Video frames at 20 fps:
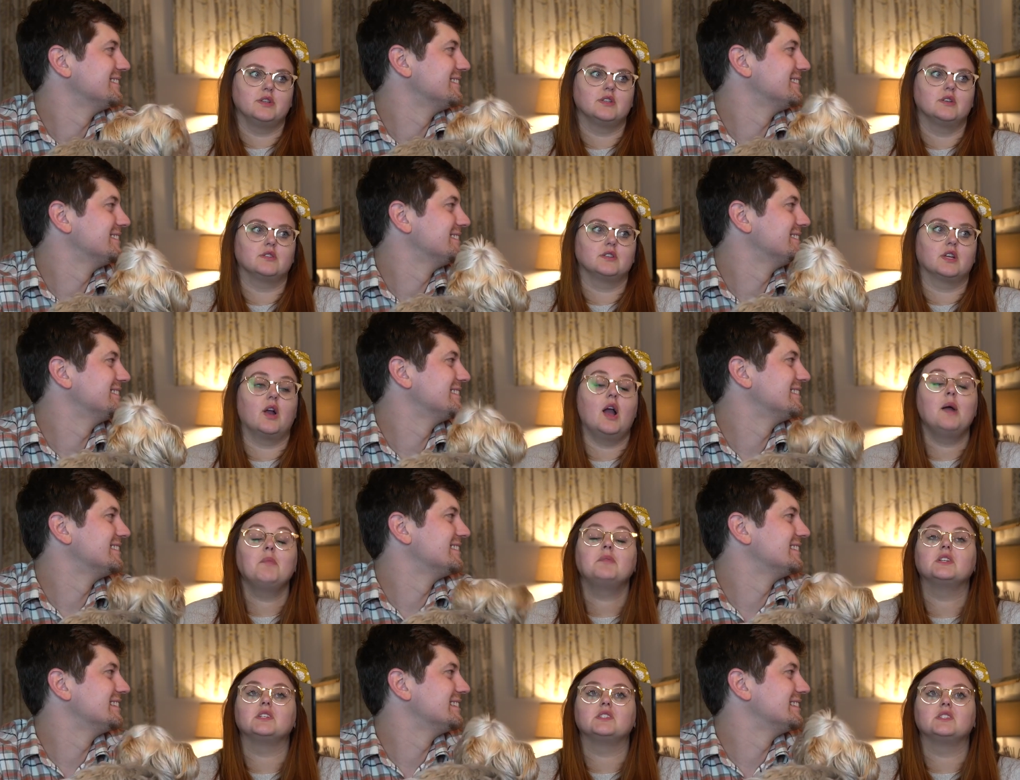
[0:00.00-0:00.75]
Speaker 1: I was like,
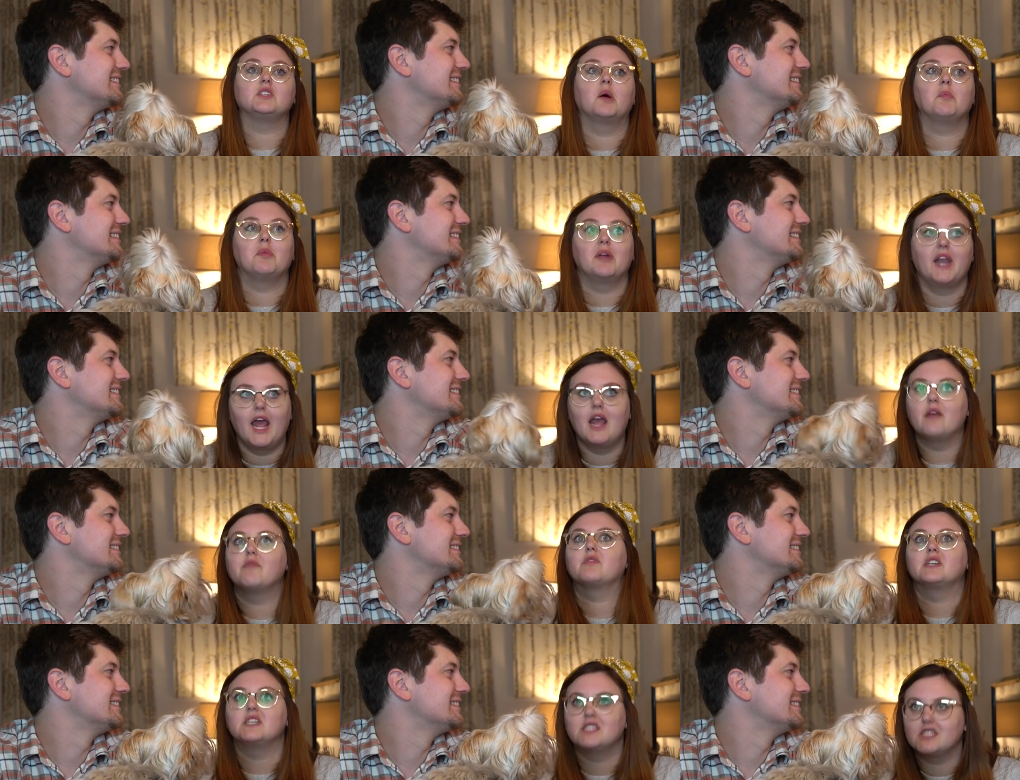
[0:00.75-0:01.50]
I'm gonna stop at
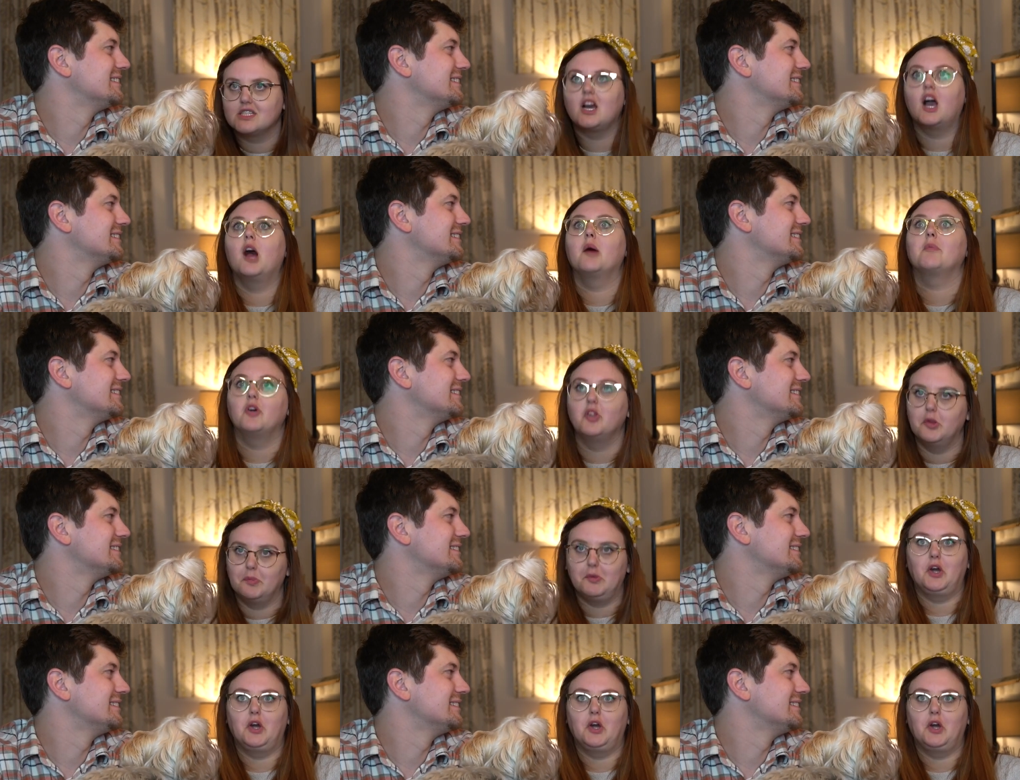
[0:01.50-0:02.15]
every stop on the